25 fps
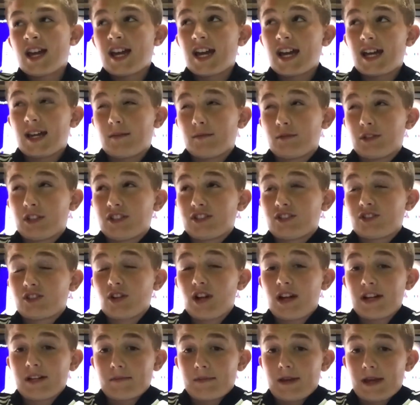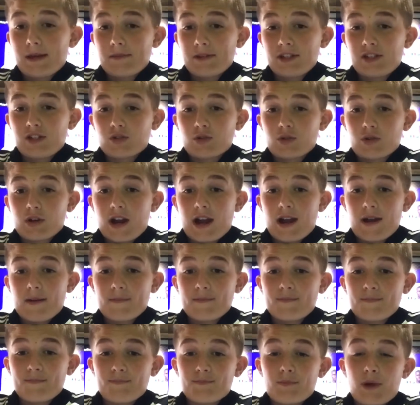And I'm going to try to maybe
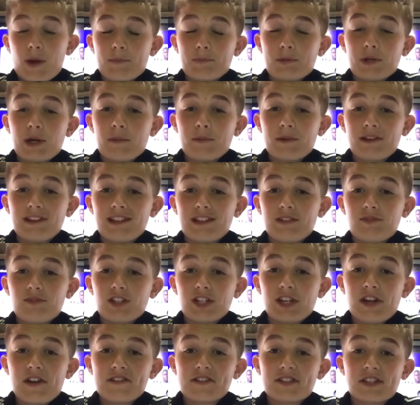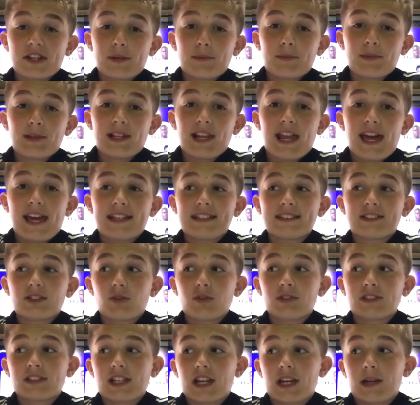cram, my Premier League video is going to be late,
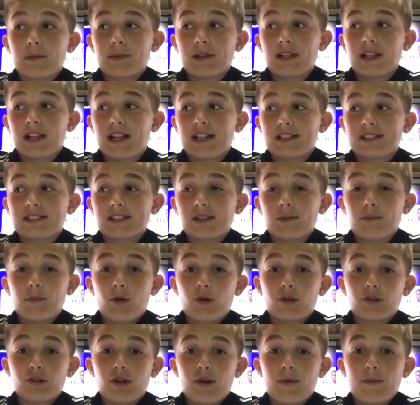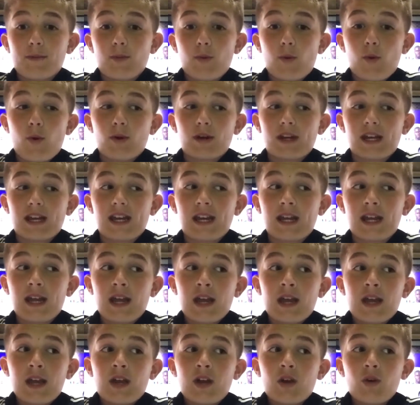so it's going to be like tomorrow morning,
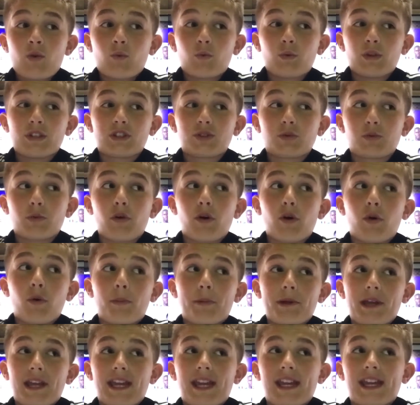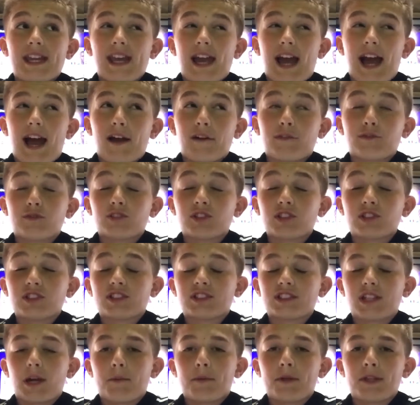which will be after
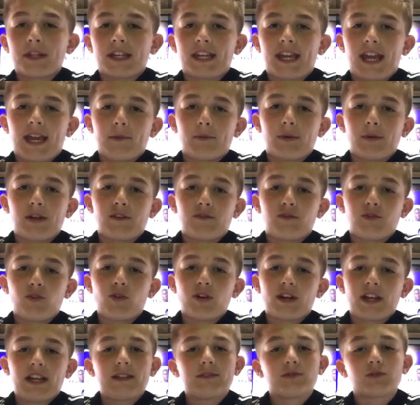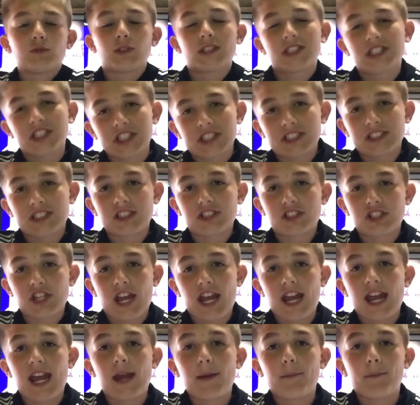some of the game week 4 games, which is a
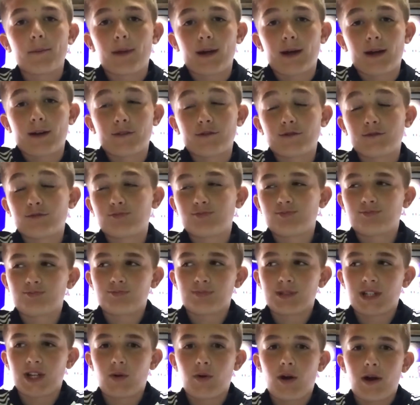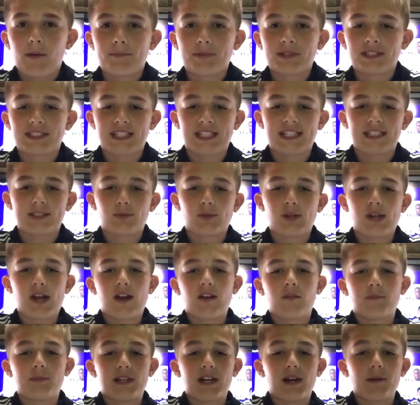shame. I've been quite busy this week
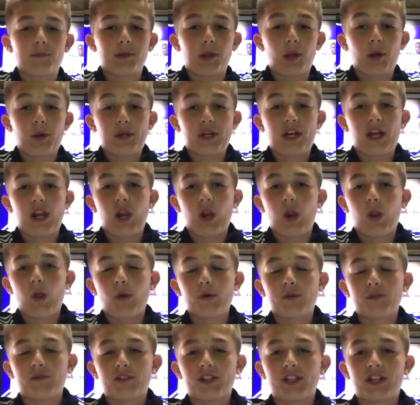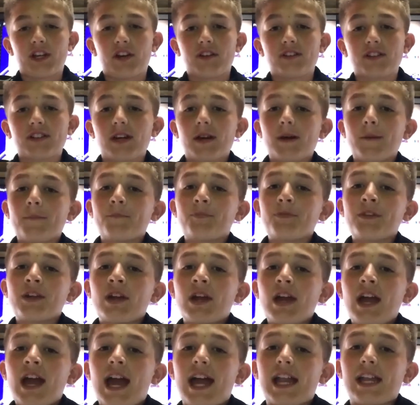and I've been uploading a lot of videos.
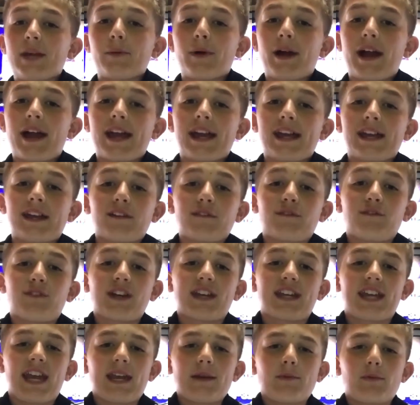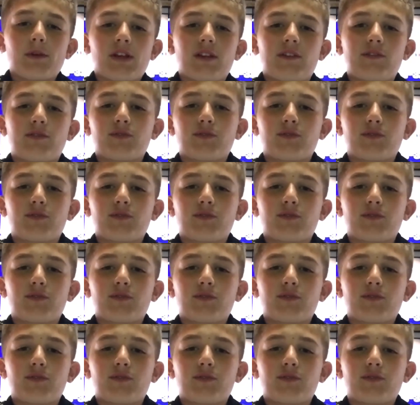Anyway, for game week